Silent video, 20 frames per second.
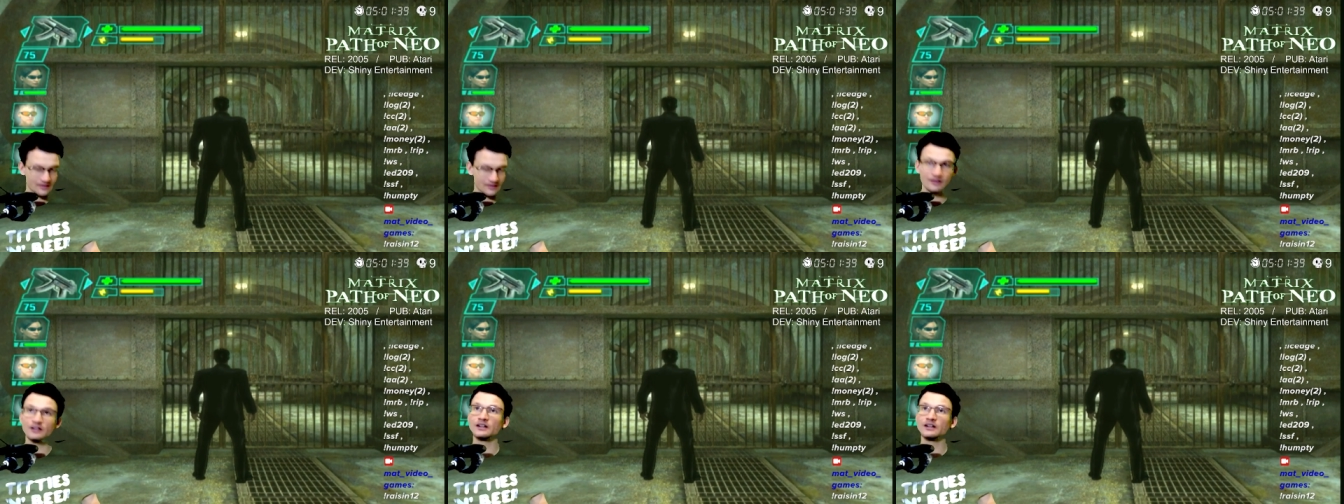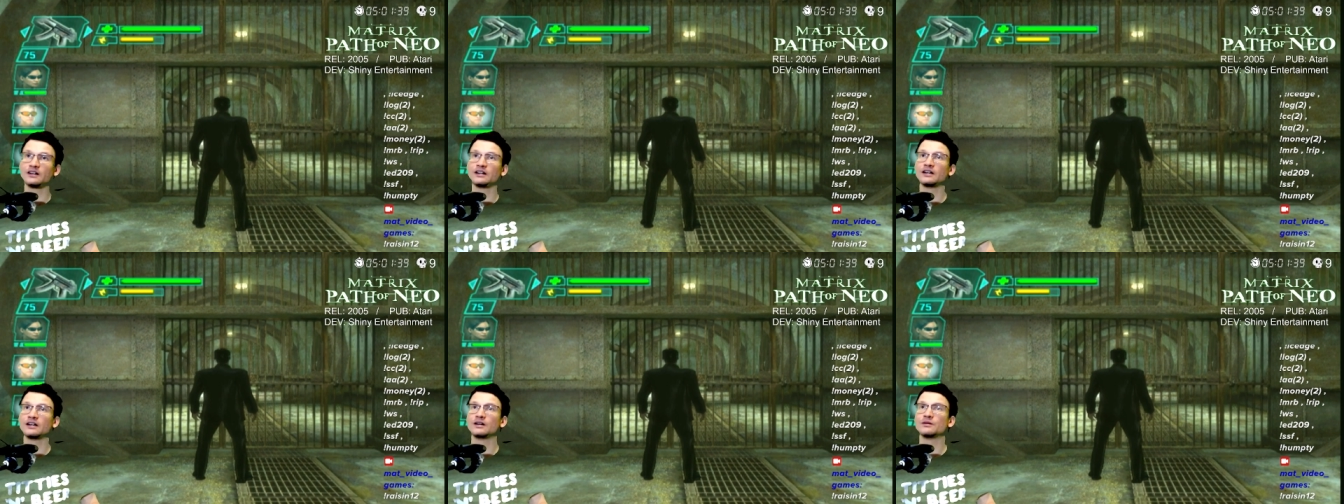
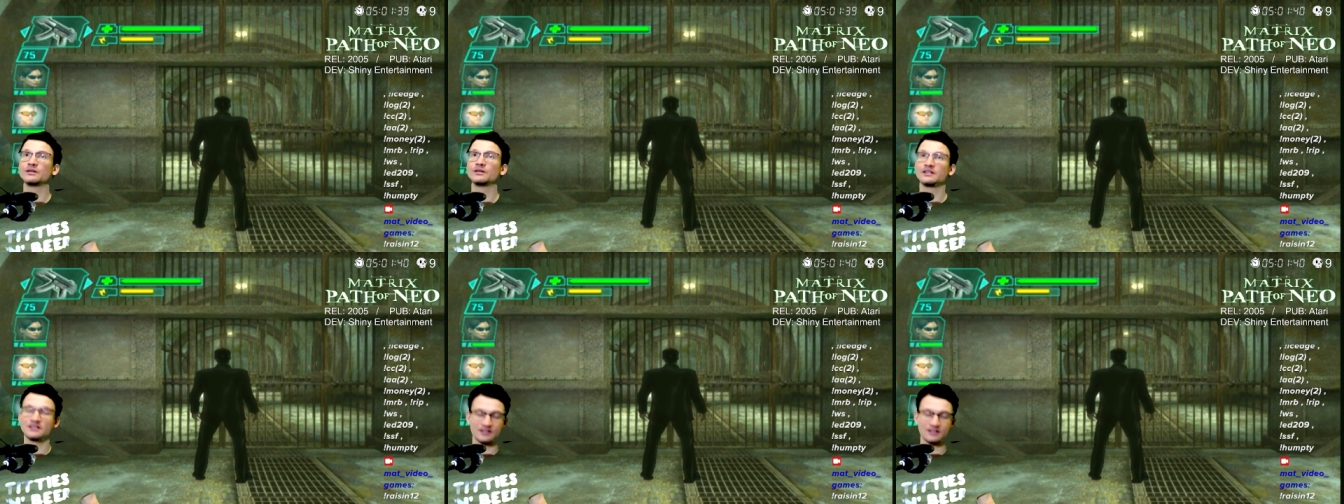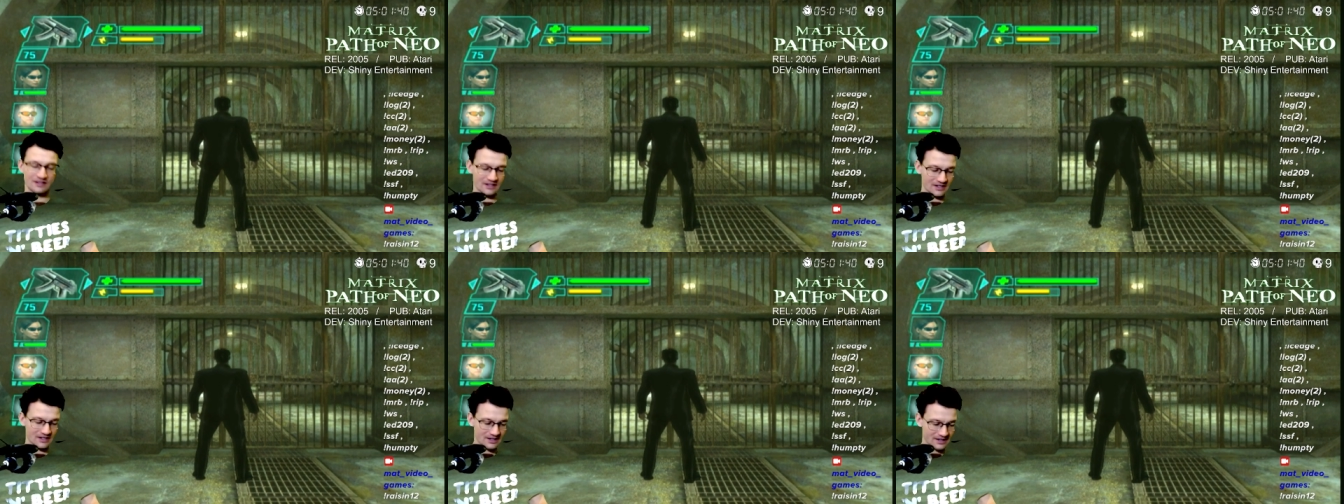Uh, what is
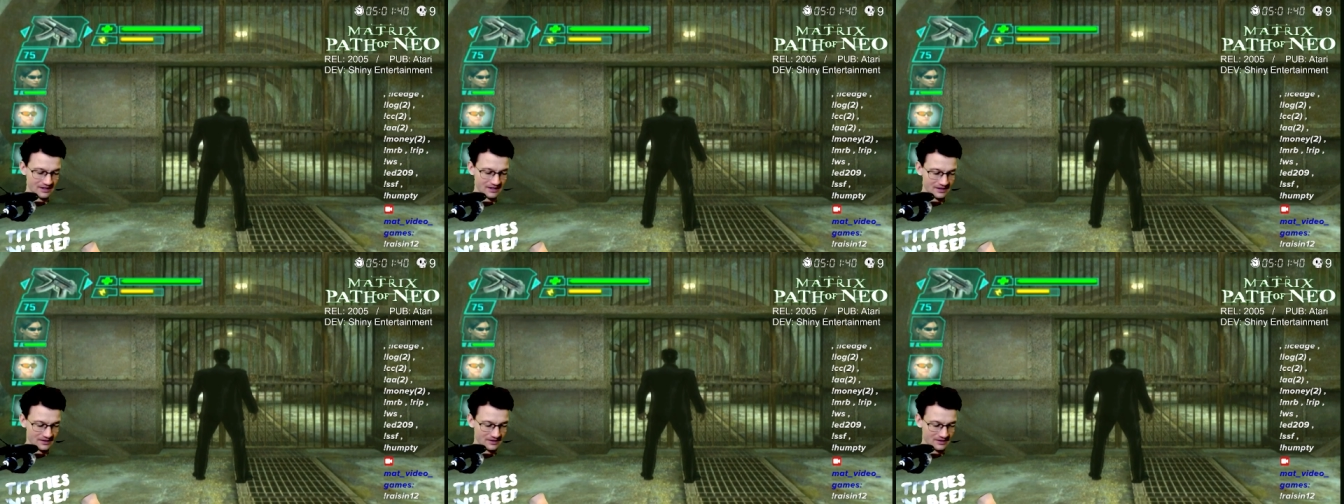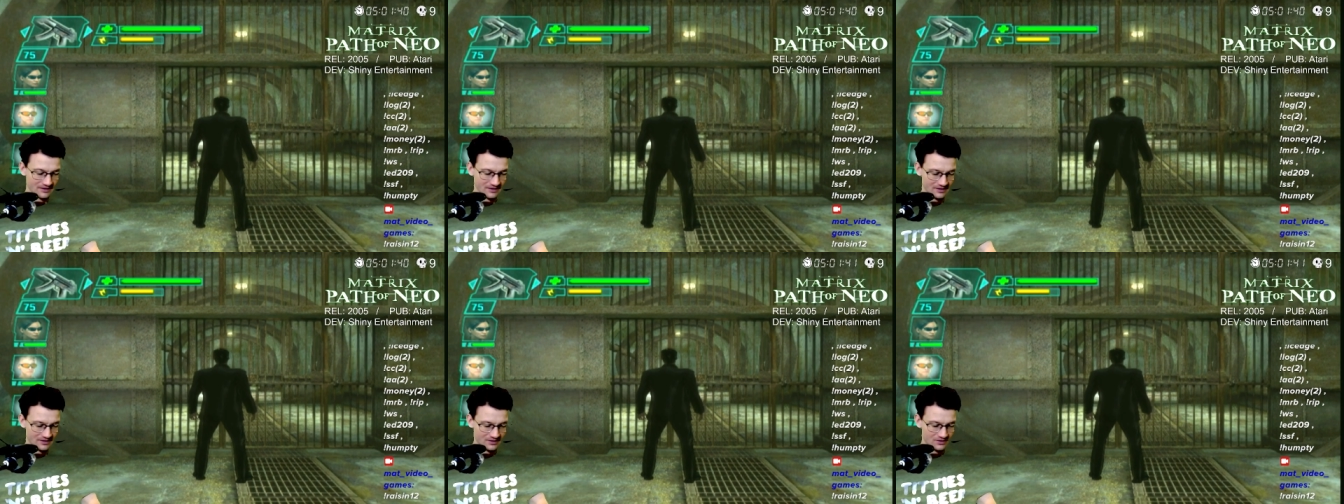that?
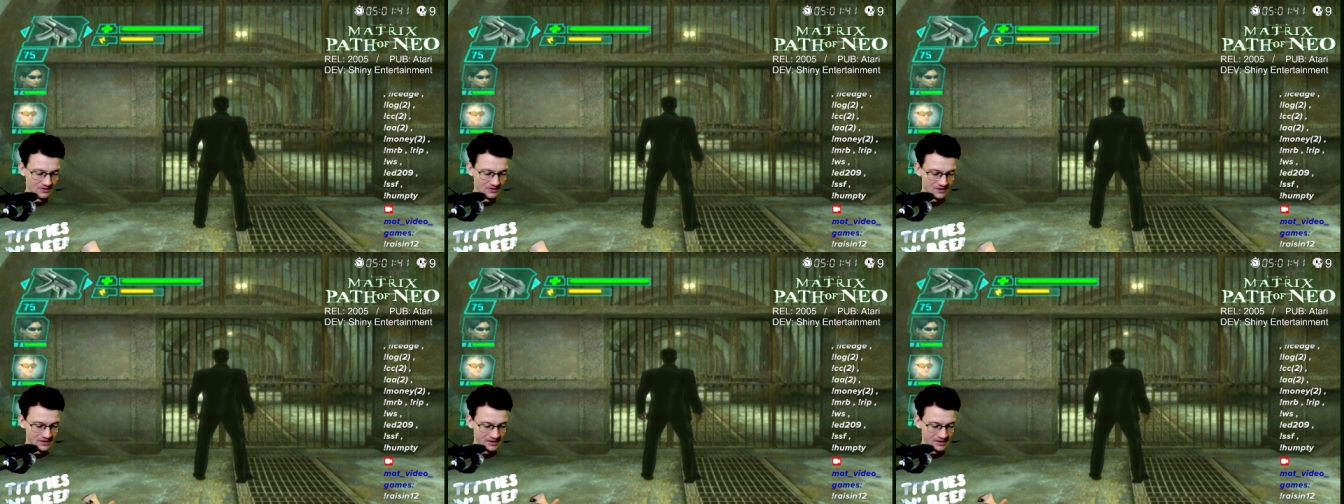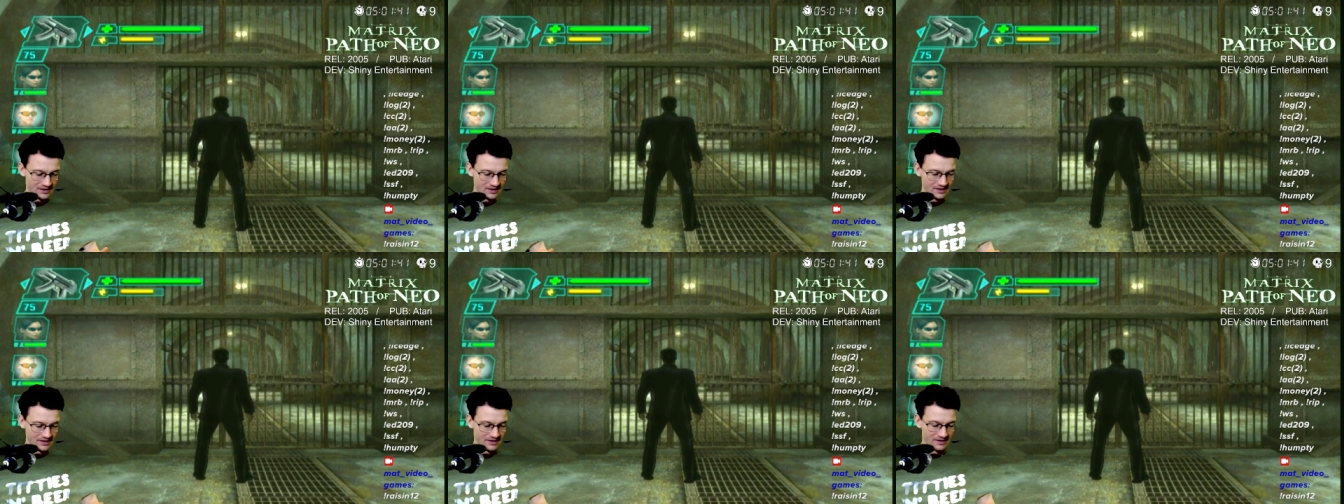I
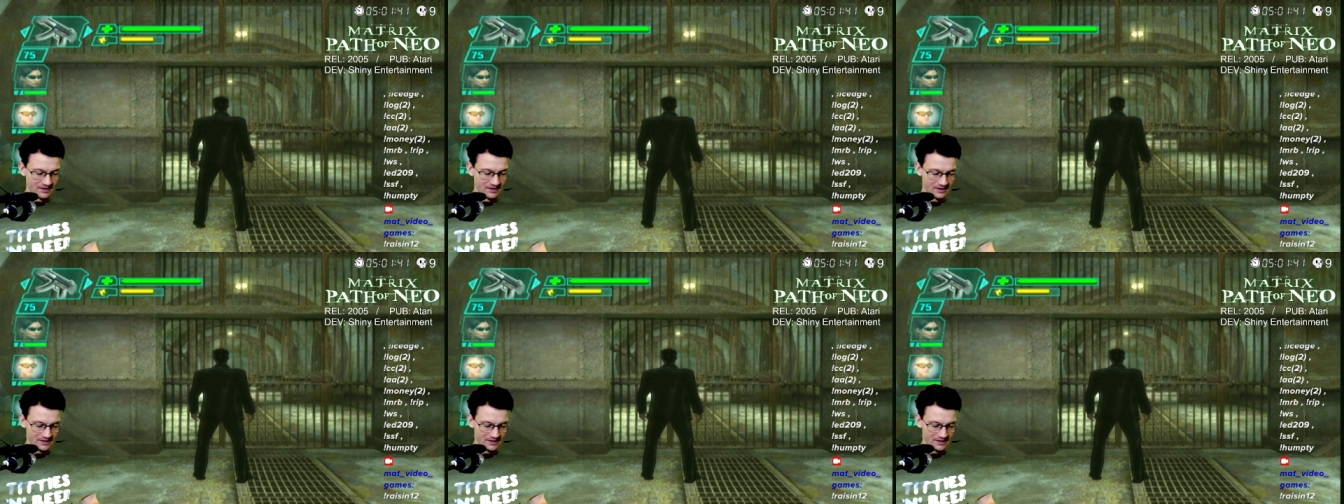try...